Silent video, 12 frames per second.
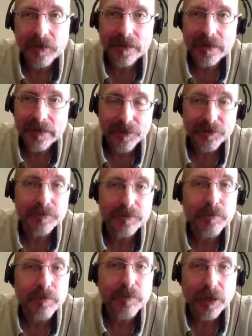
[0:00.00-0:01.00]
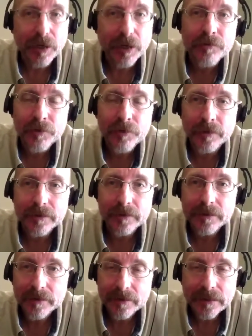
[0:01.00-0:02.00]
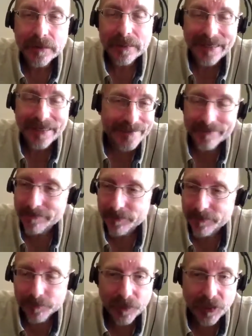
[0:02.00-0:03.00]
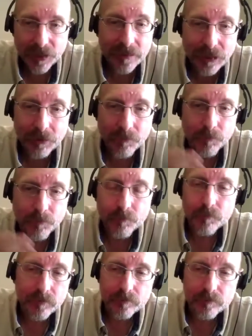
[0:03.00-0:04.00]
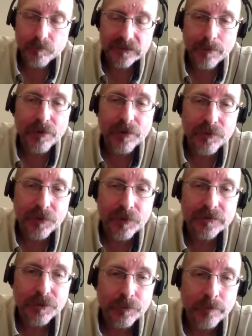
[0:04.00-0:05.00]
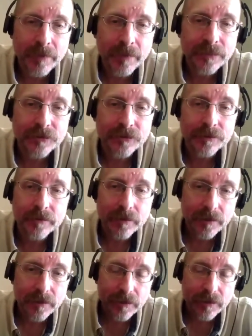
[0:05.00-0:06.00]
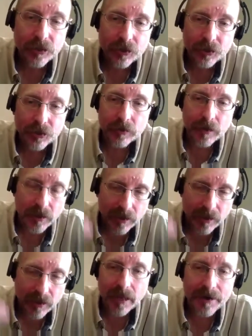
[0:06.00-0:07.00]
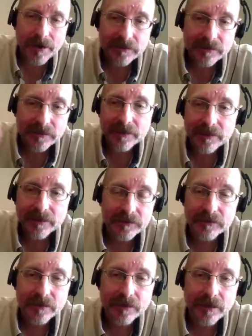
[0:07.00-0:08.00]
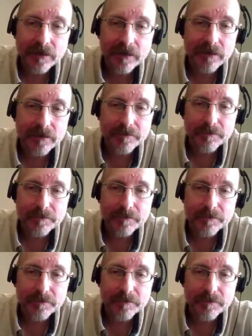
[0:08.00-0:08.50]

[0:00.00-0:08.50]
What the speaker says: There's much more to it, but some of the things that you mentioned, a lot of these things are